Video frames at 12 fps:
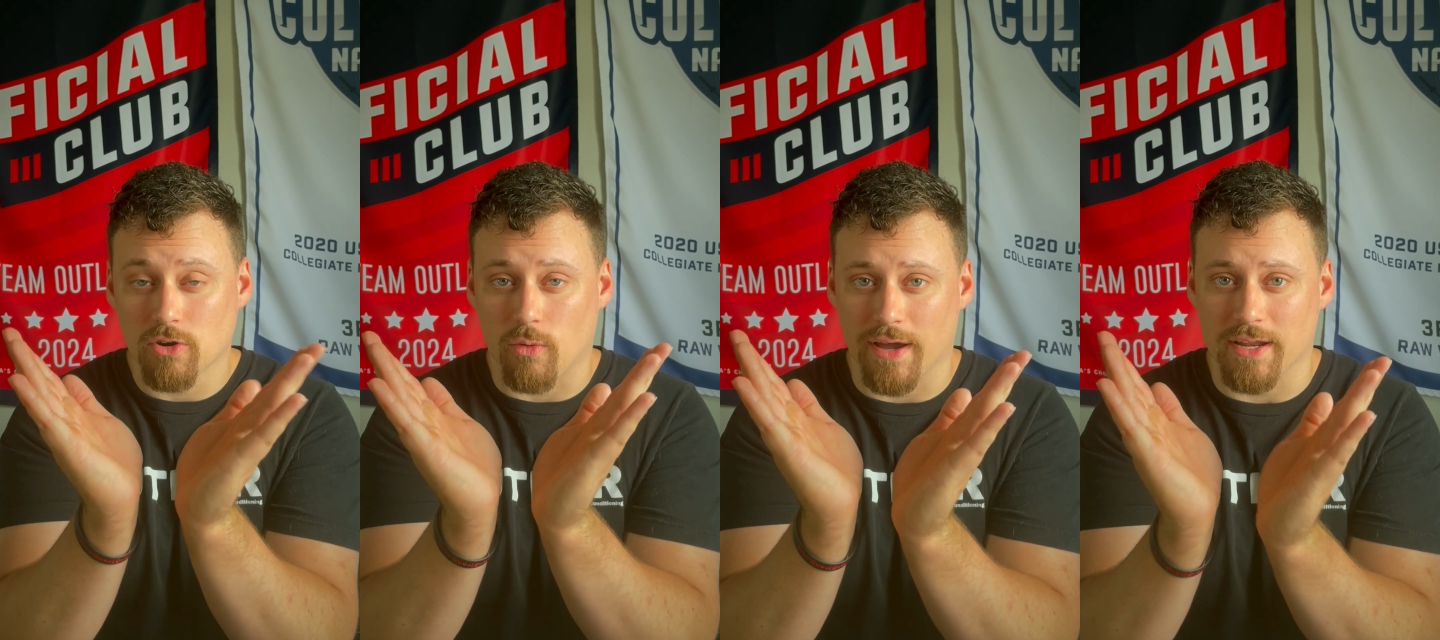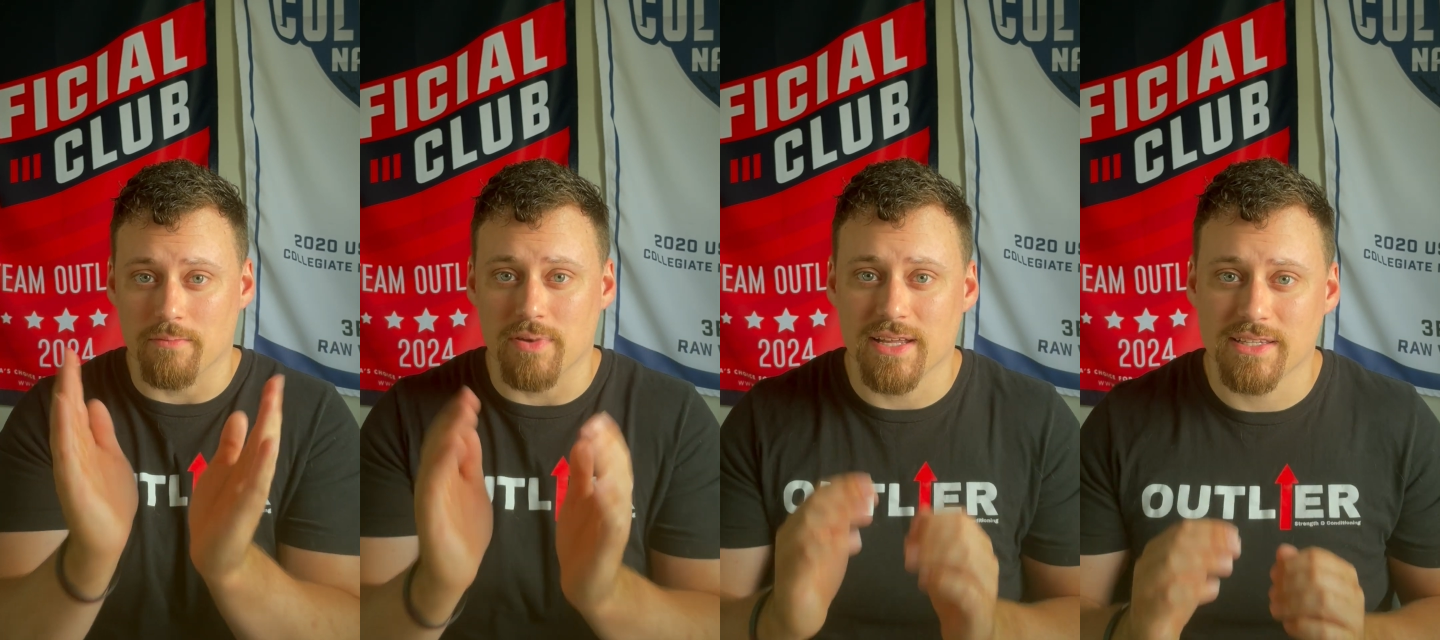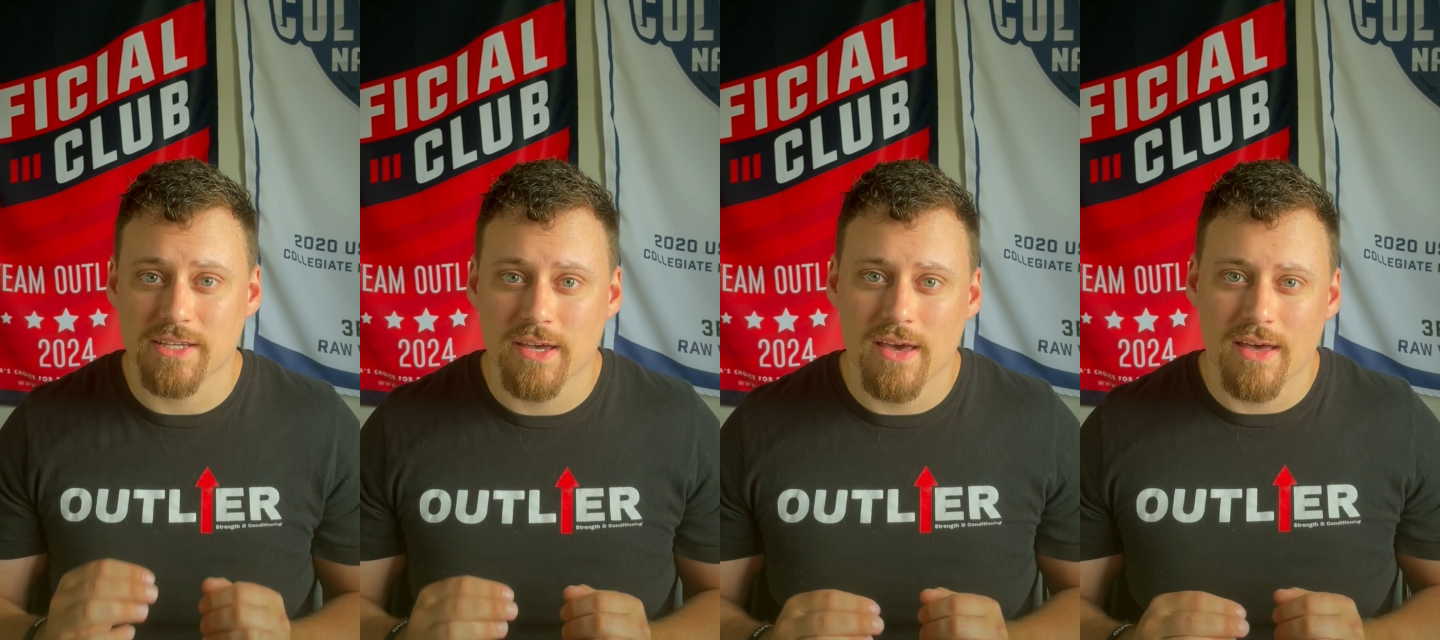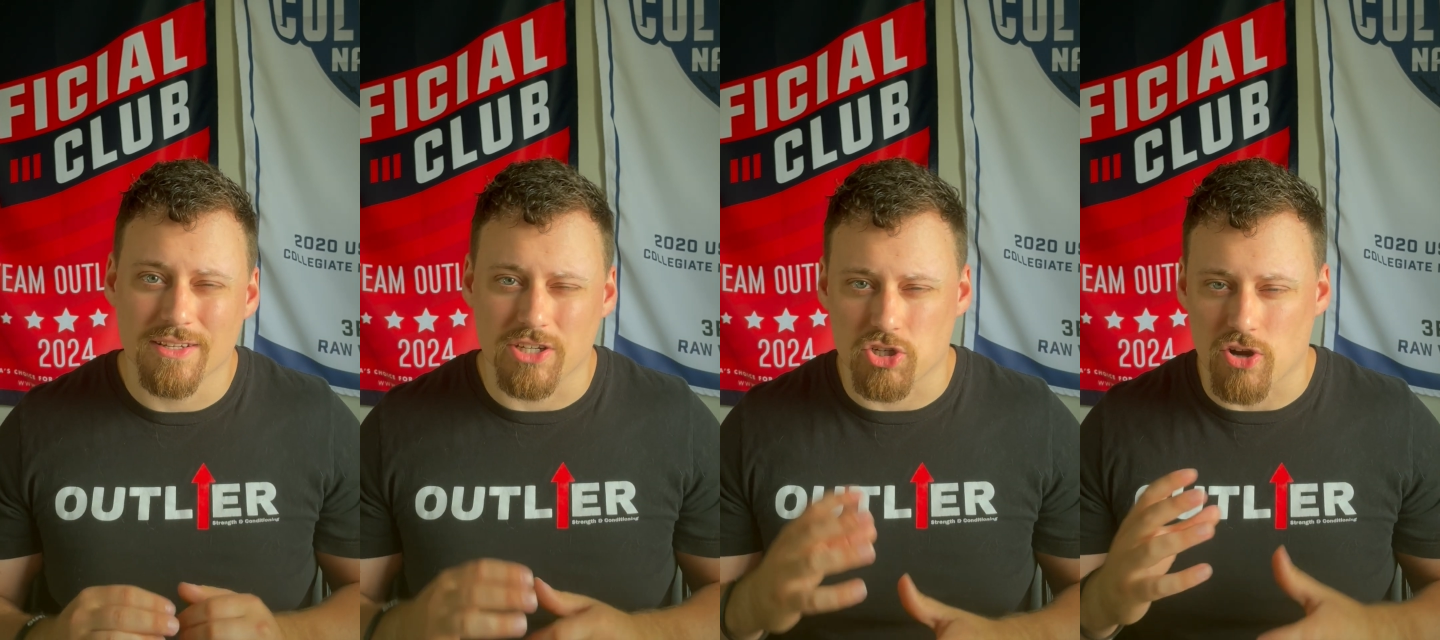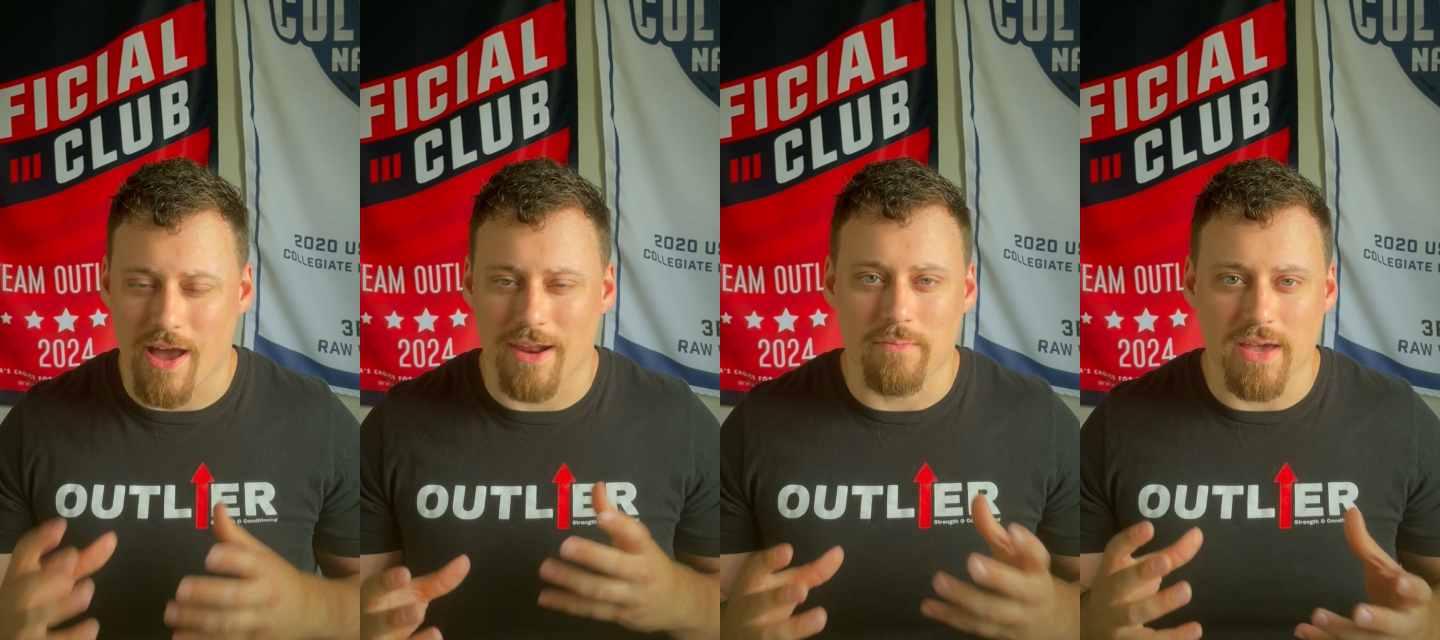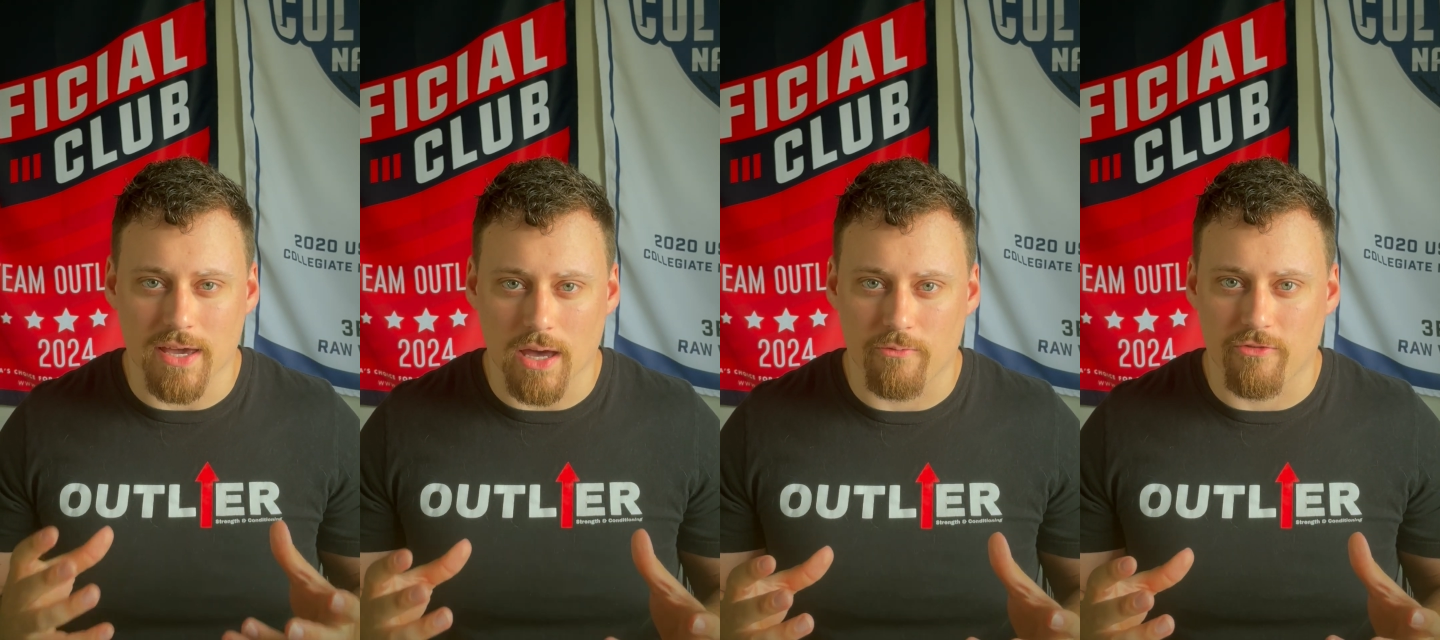quite a bit to try to
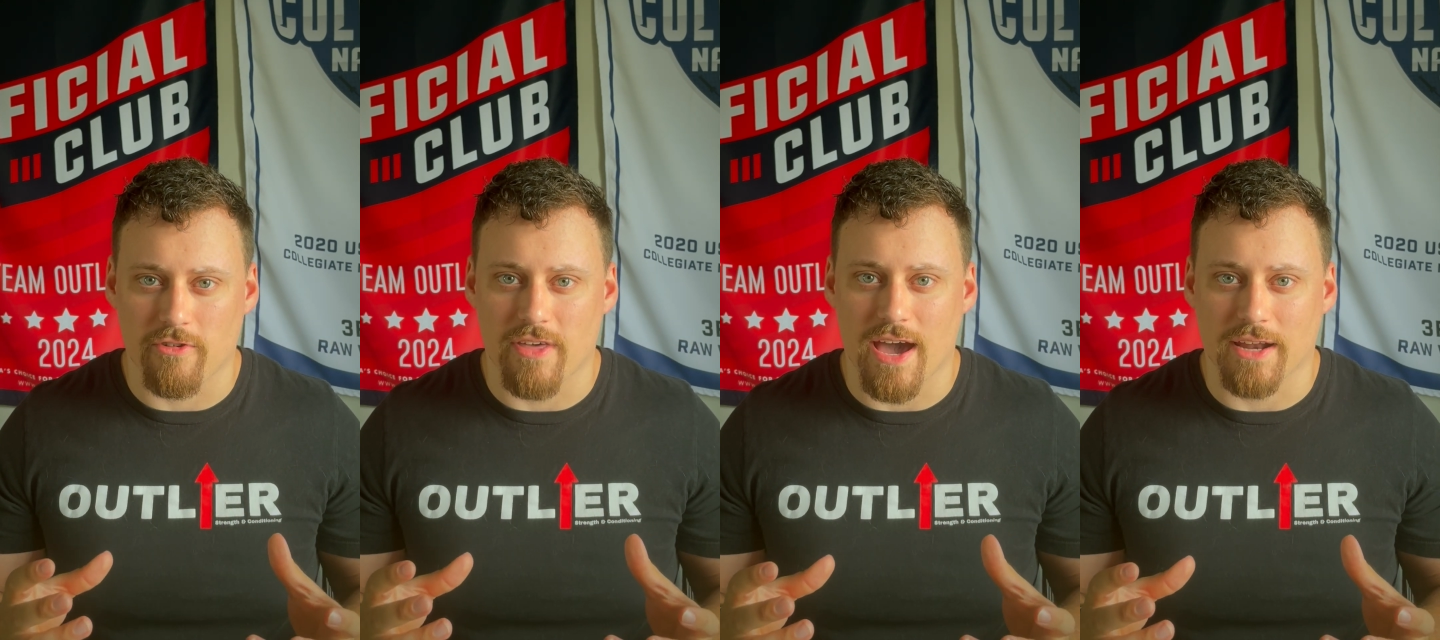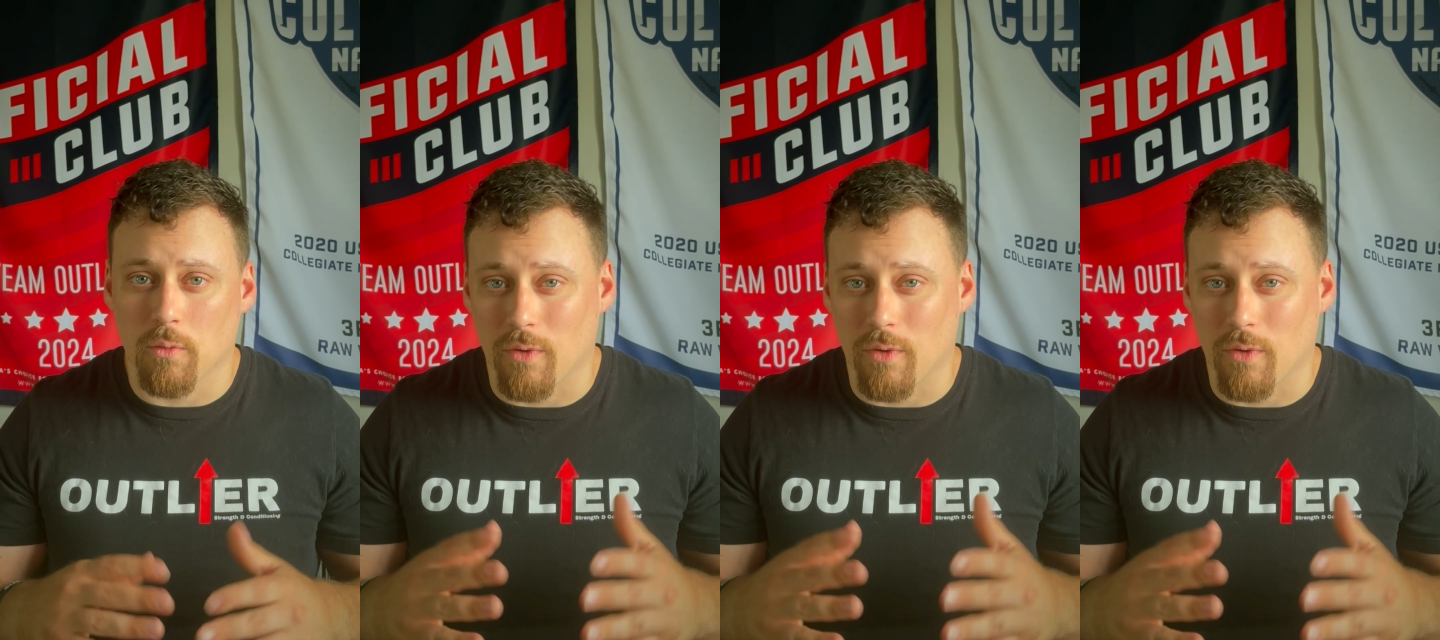make up for that.